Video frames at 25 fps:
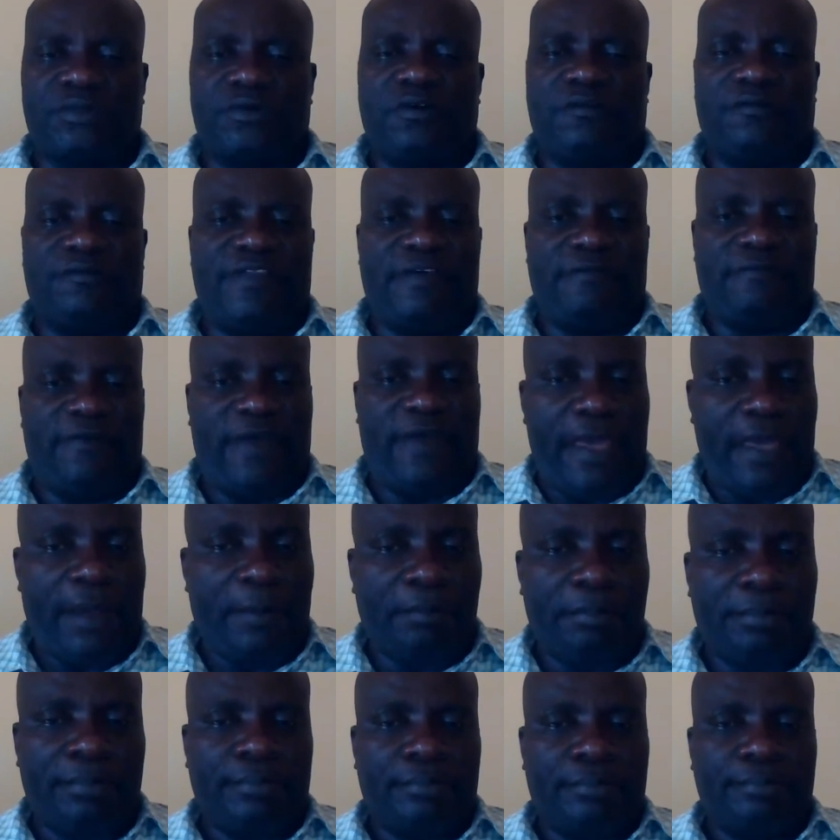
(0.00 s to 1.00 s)
of the verb?
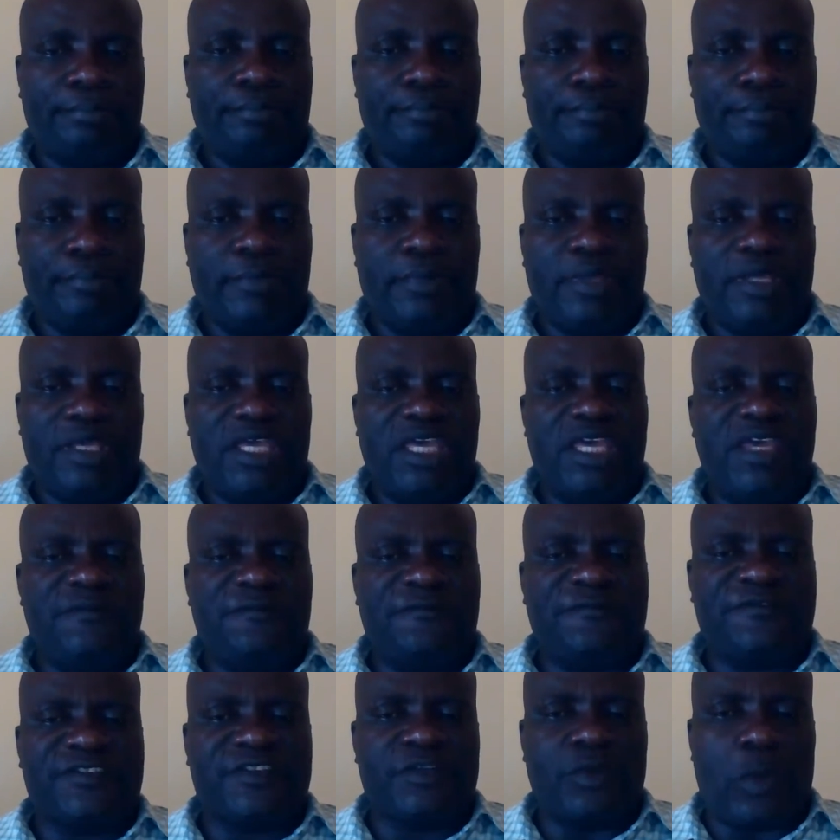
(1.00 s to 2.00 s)

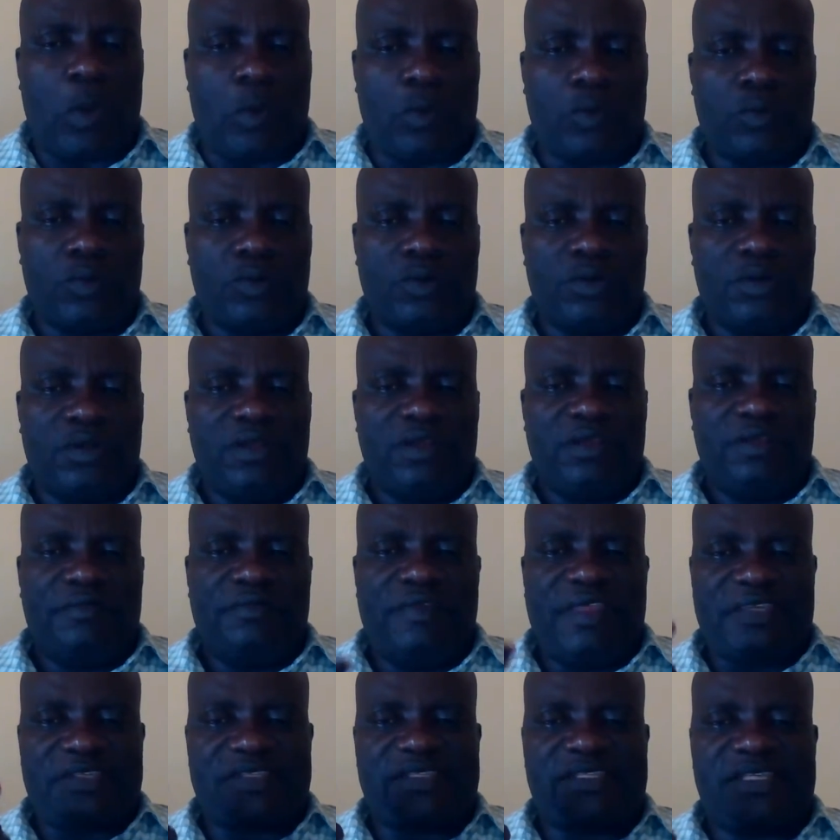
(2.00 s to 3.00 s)
If so,
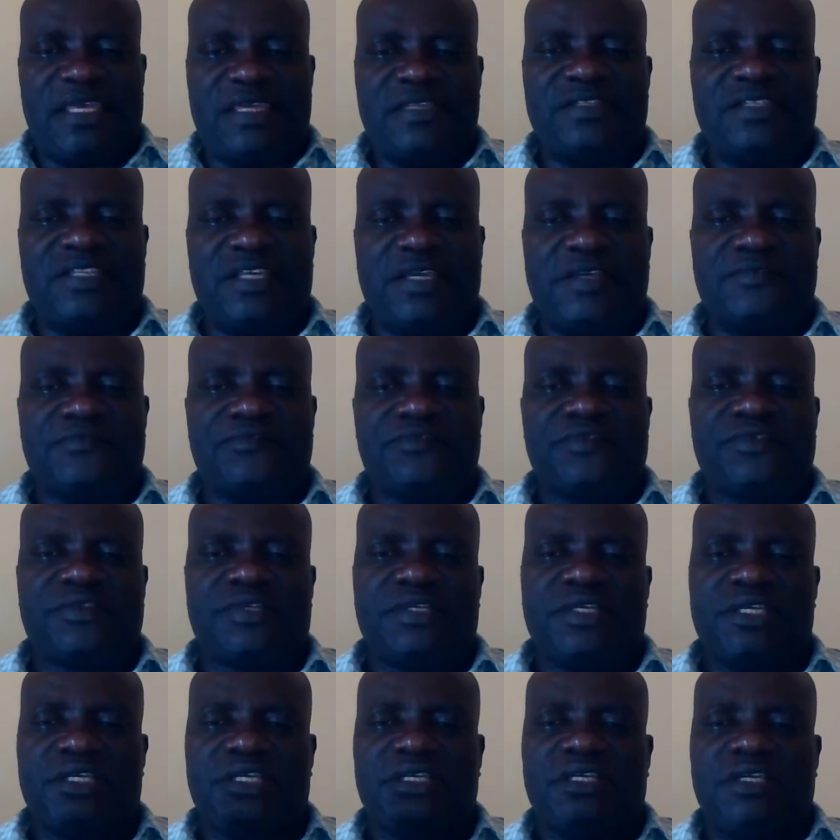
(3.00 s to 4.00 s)
the sentence
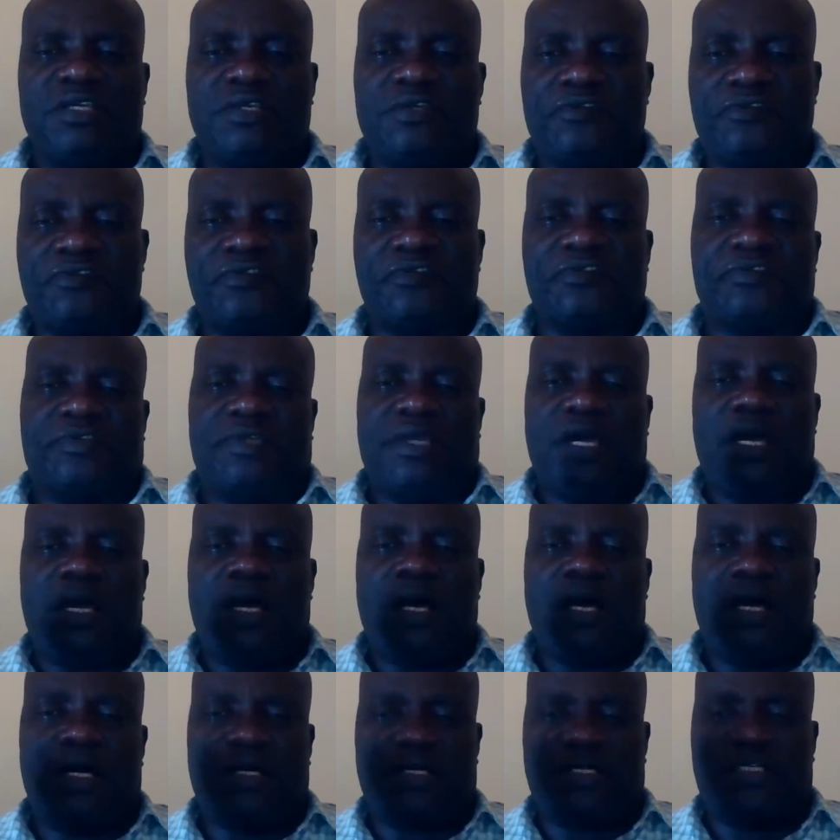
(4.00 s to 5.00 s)
is
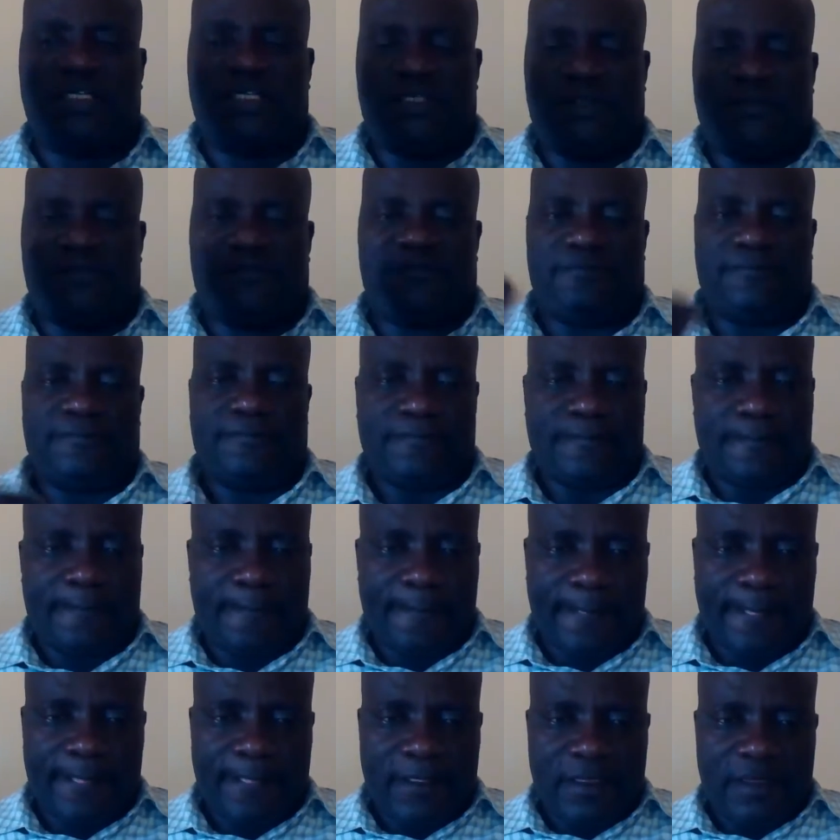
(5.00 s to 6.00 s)
active.
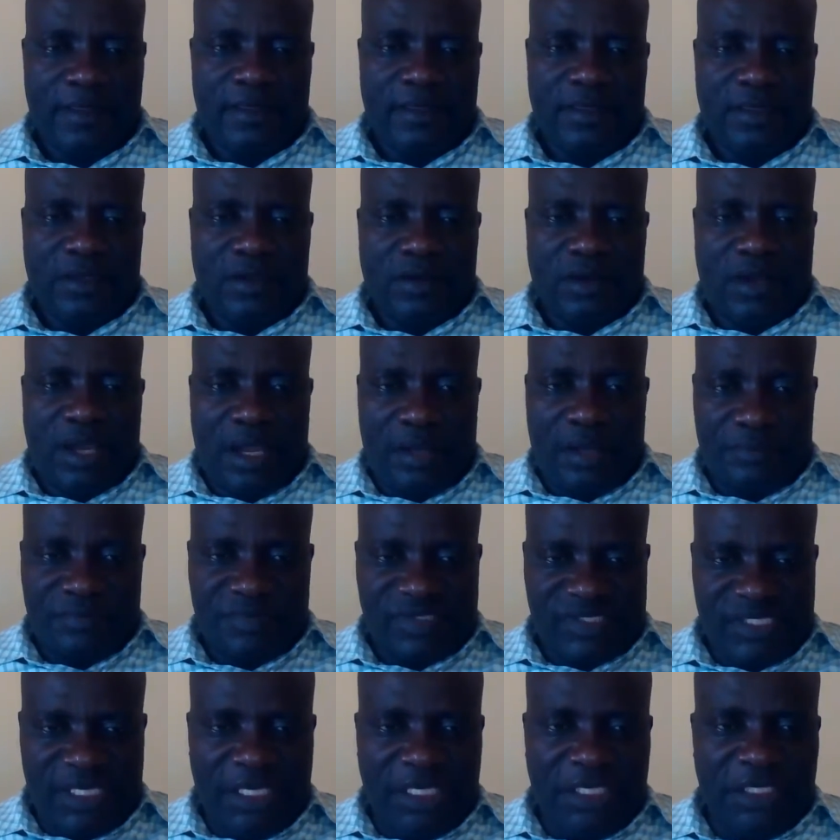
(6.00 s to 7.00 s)
I'm
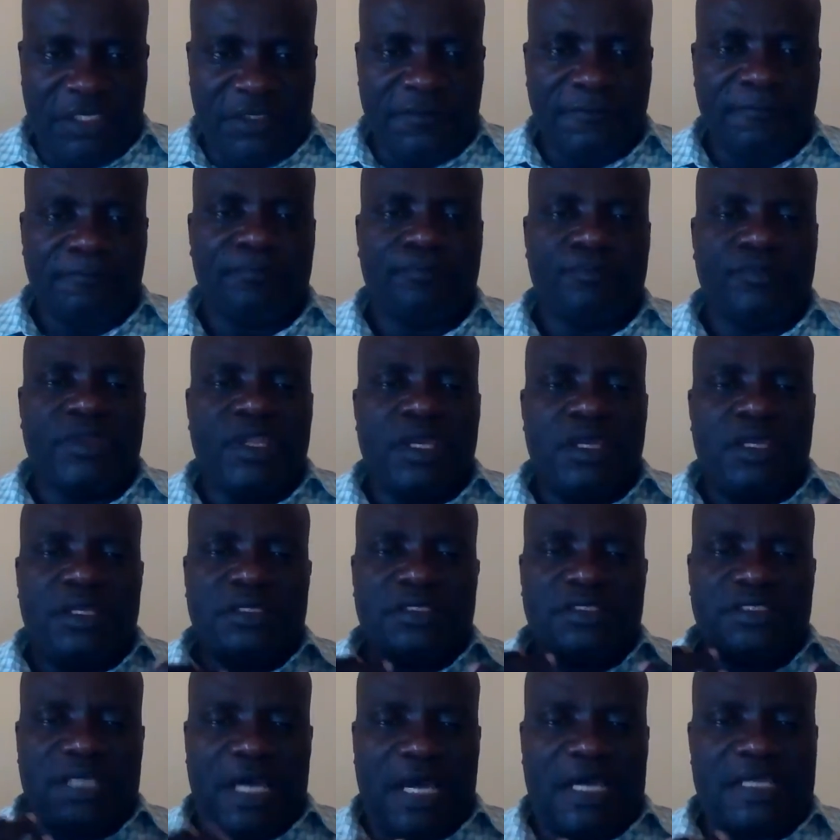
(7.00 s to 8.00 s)
saying,
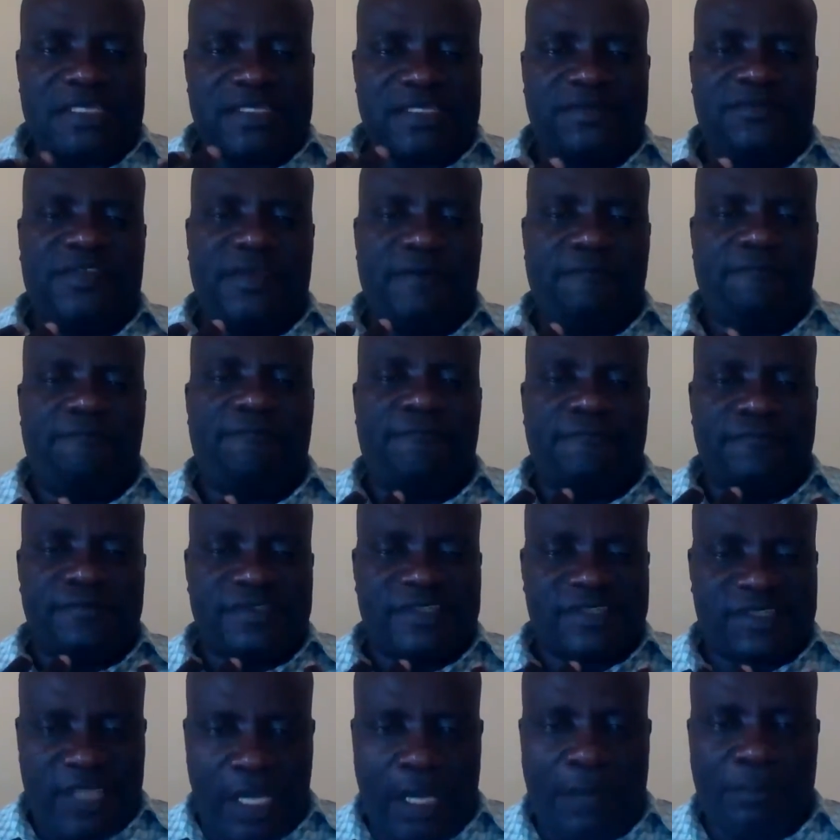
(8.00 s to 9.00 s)
does the
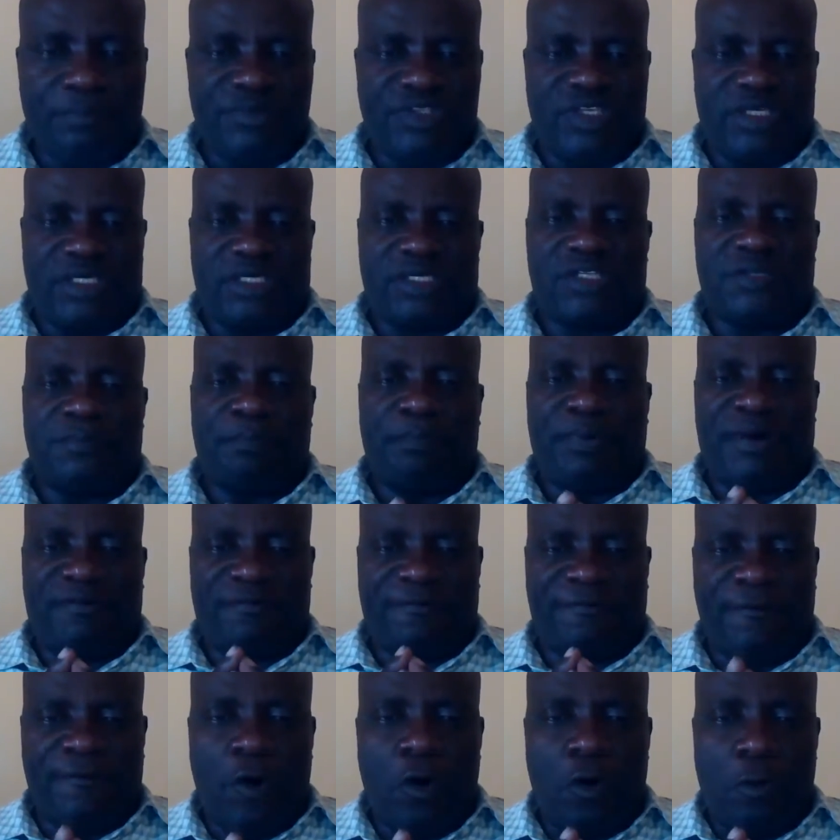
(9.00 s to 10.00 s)
subject
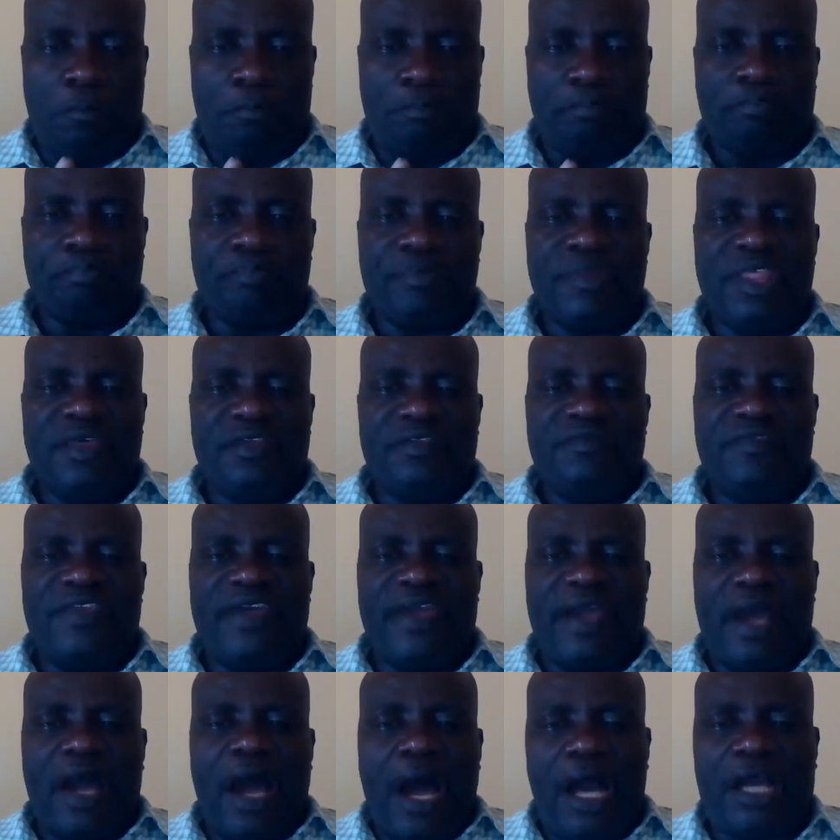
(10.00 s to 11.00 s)
perform
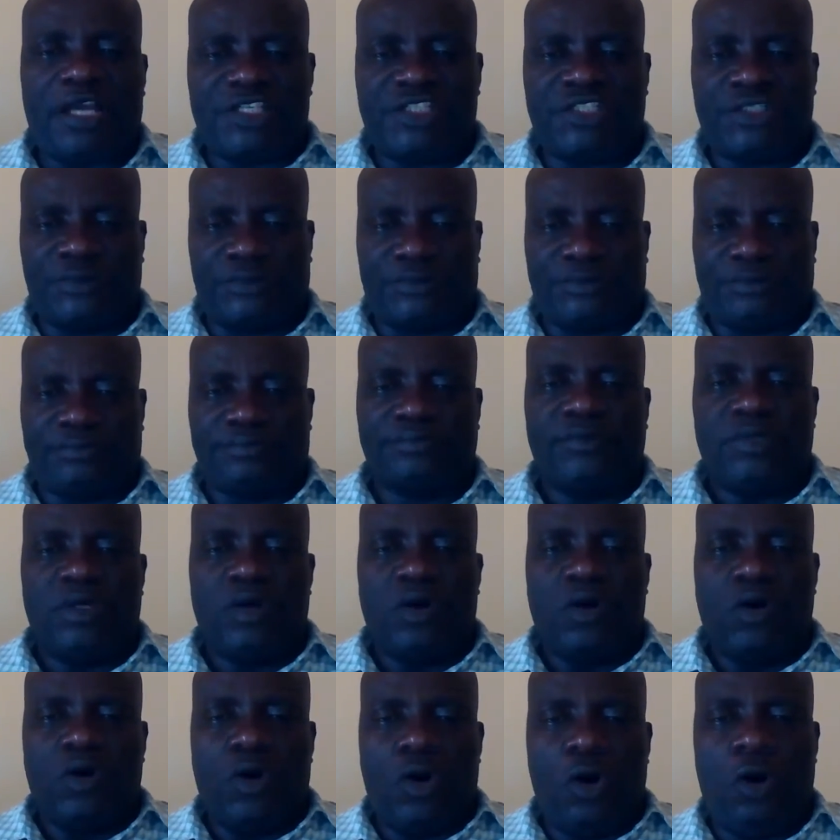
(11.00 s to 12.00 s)
the action
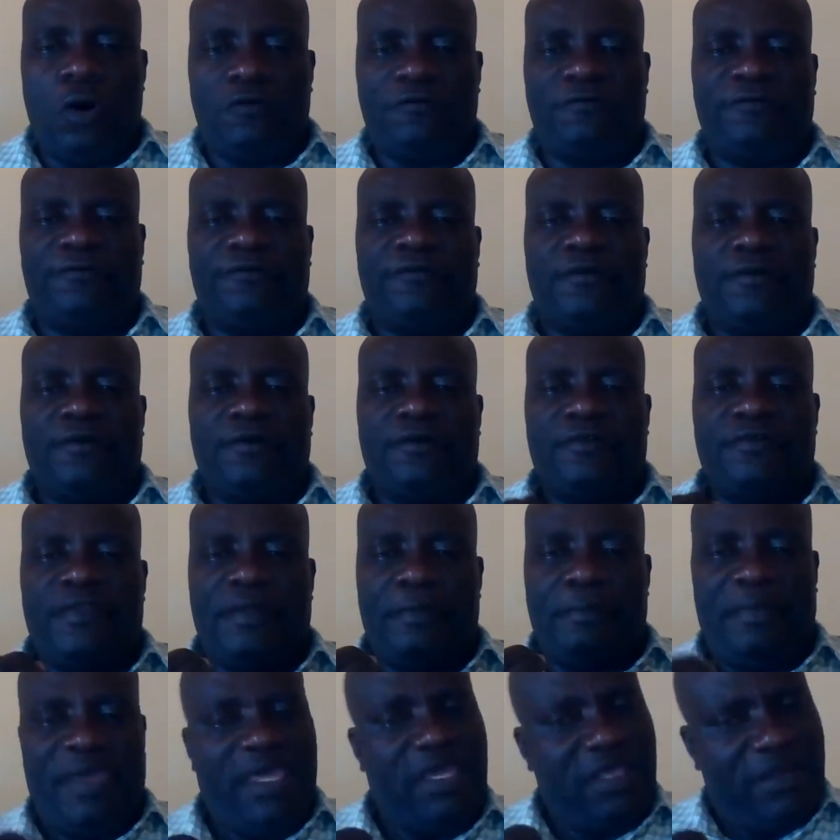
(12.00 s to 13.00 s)
of the
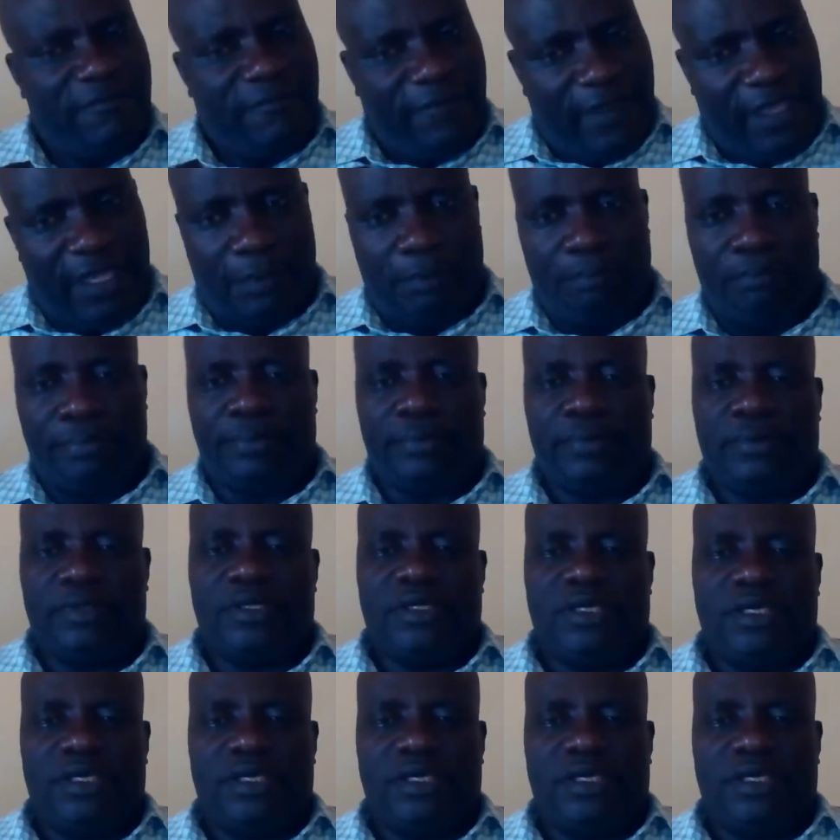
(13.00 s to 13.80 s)
main verb?